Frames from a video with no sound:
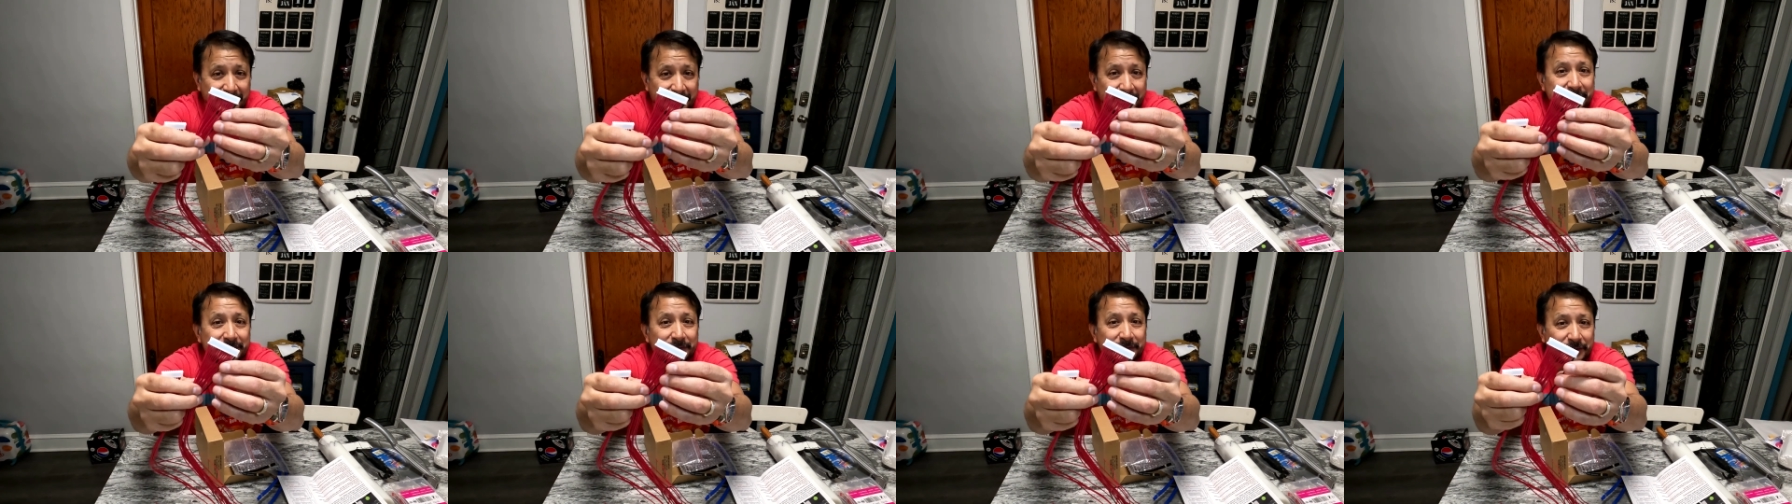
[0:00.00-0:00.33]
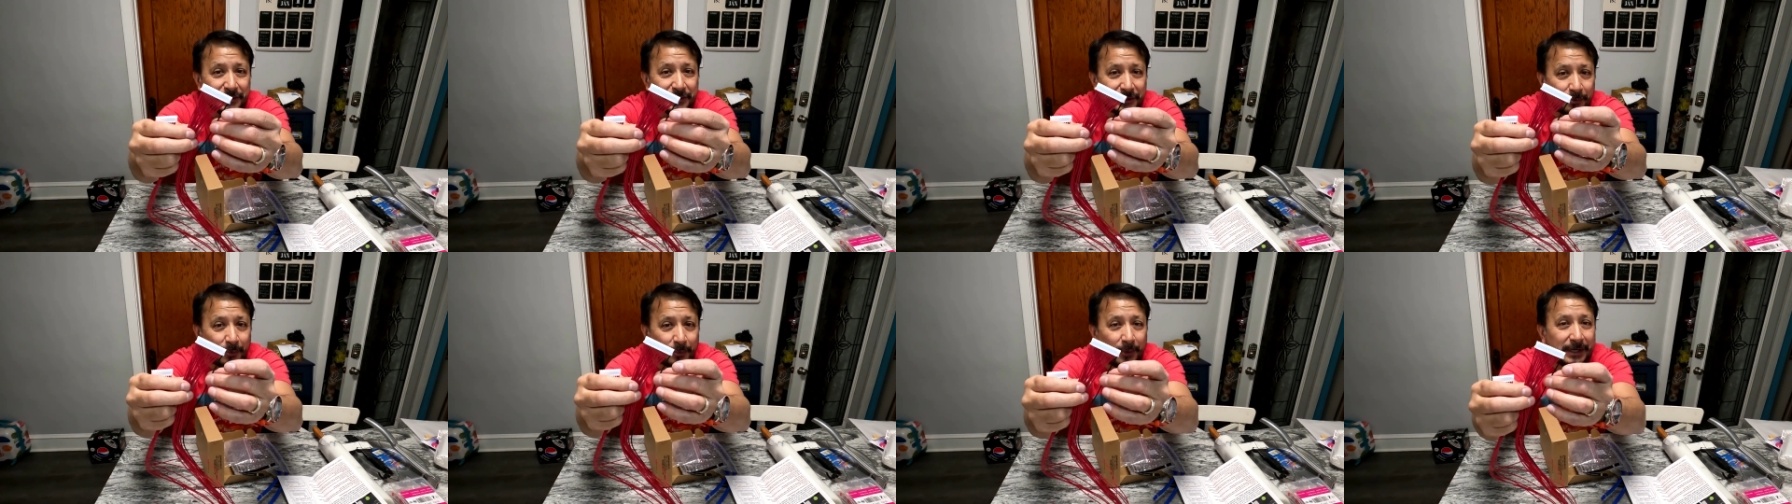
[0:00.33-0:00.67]
those are
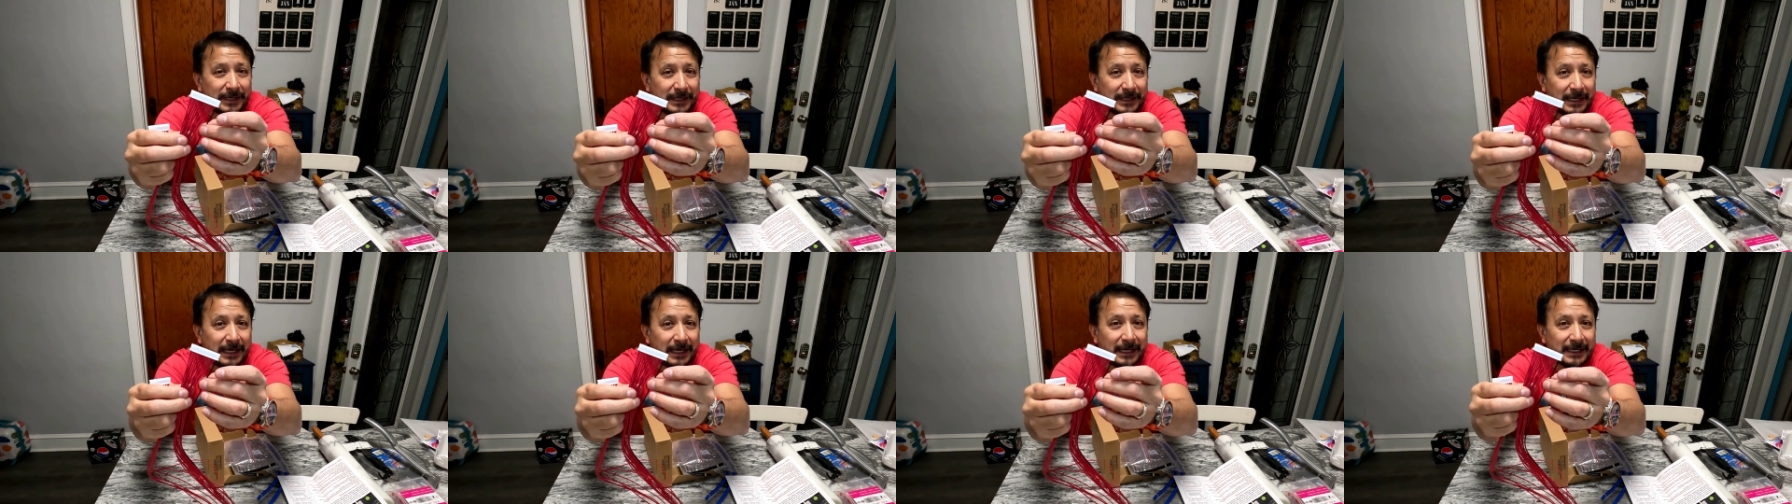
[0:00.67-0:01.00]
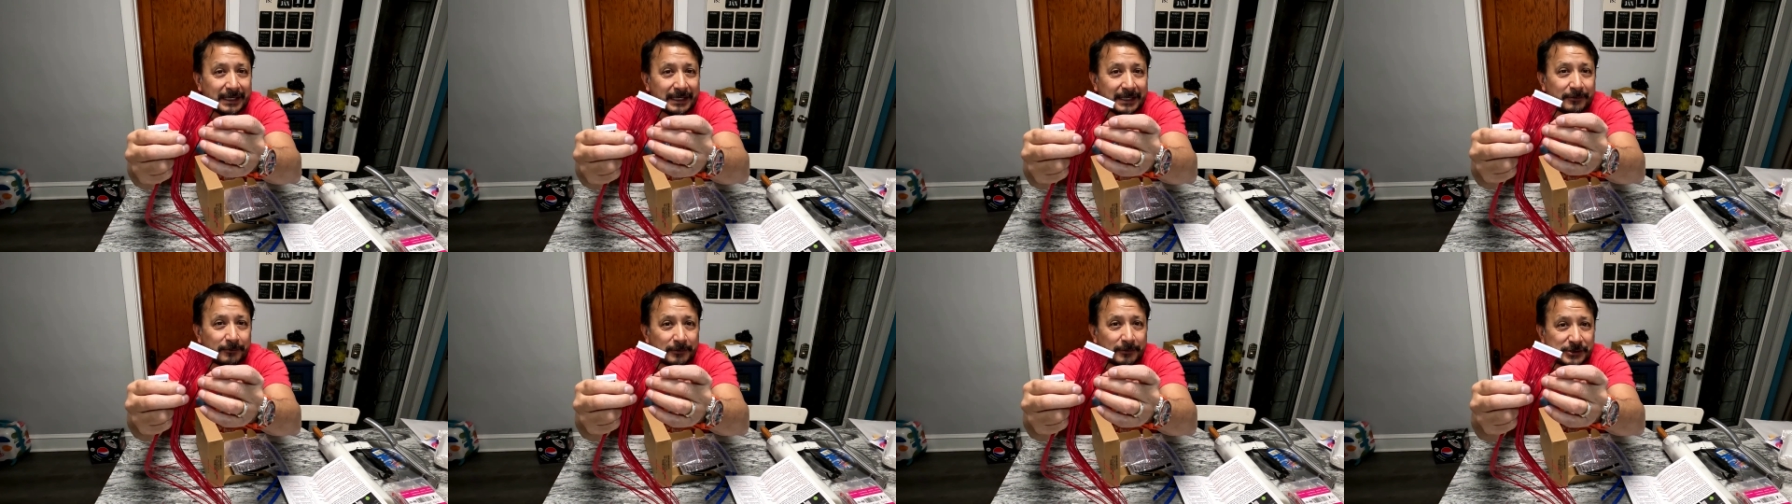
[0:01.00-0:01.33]
your one
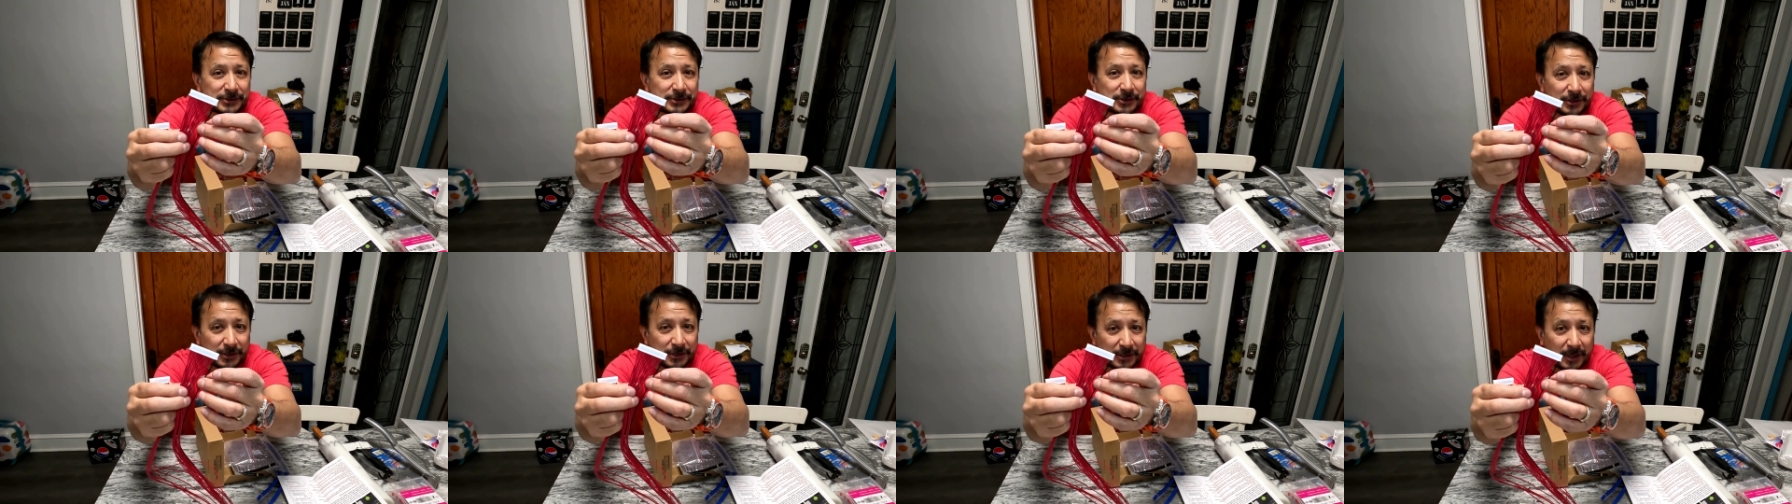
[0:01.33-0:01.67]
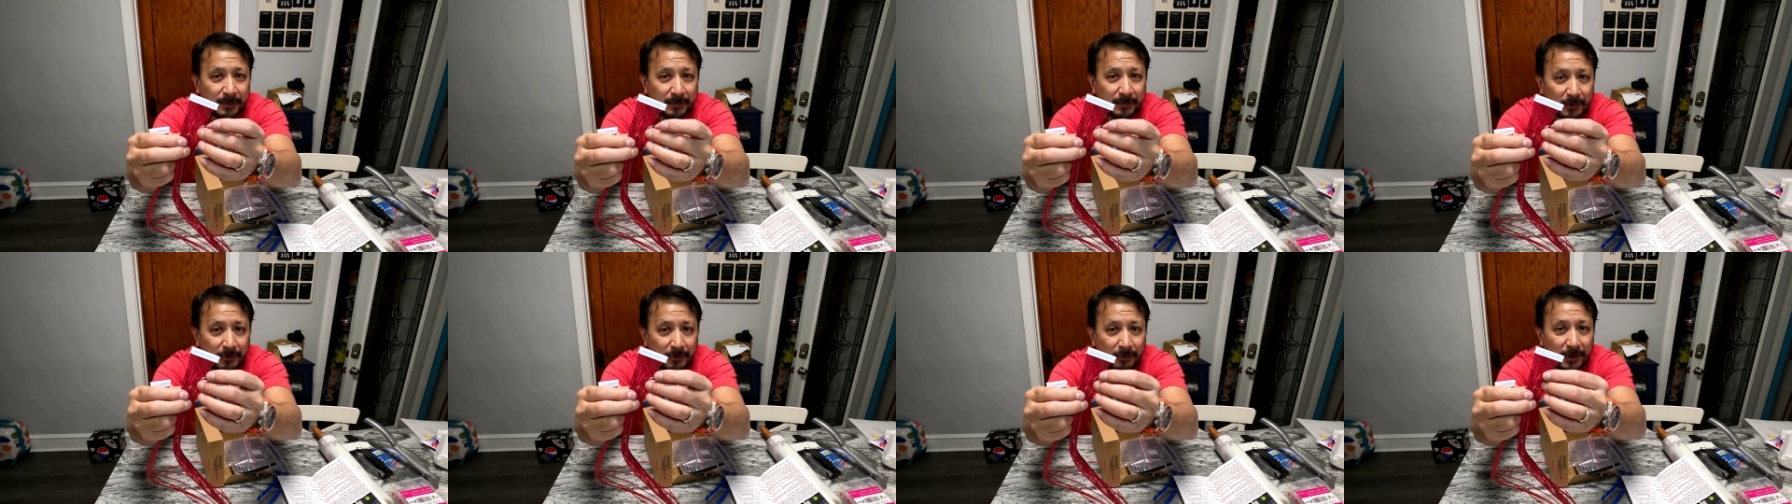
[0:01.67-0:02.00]
negative, which are
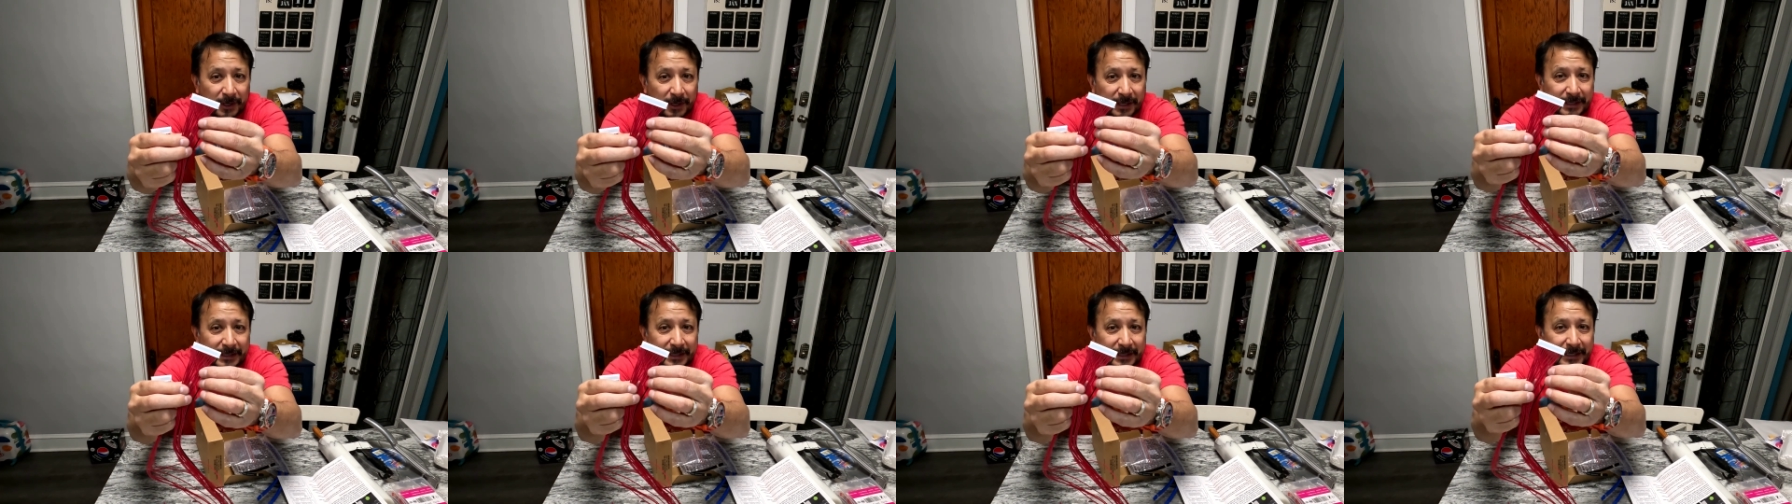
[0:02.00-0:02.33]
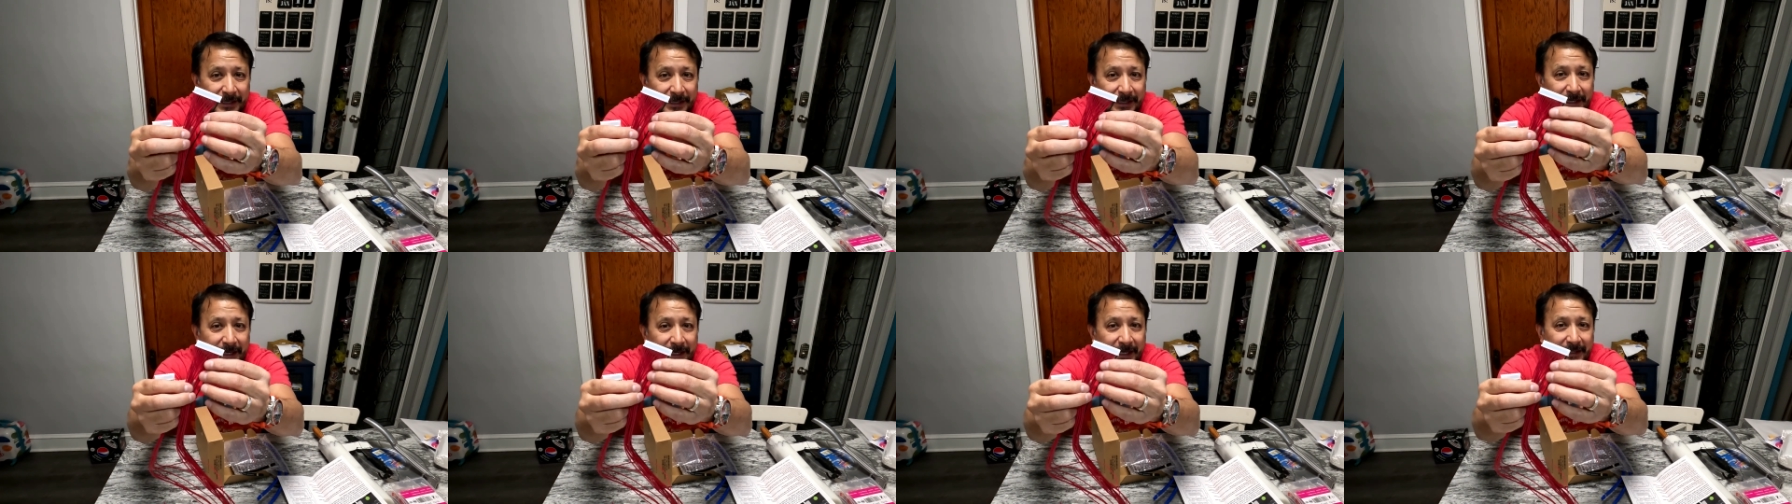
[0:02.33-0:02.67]
number one,